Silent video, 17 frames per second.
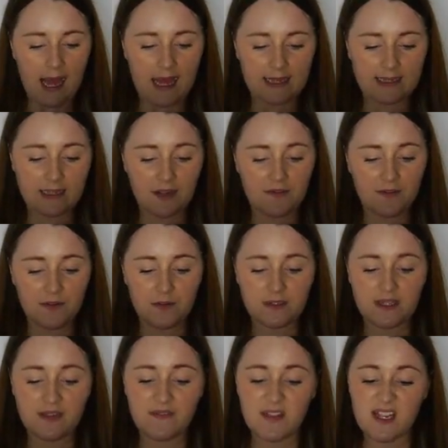as I feel
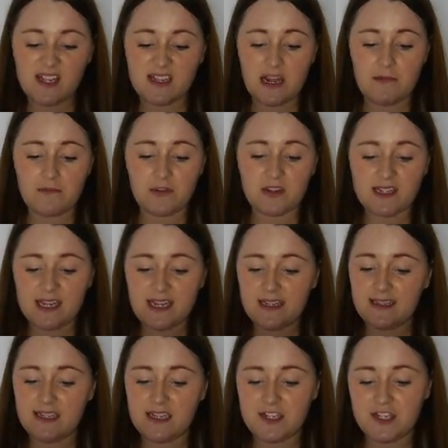as if this camera is
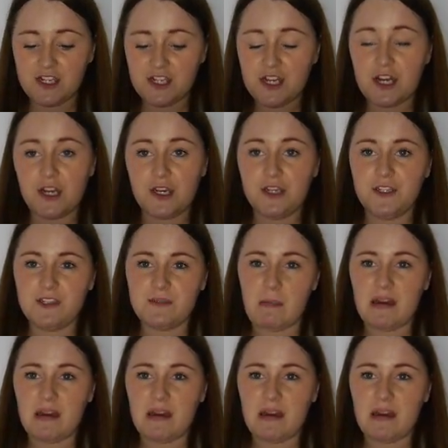easier to use,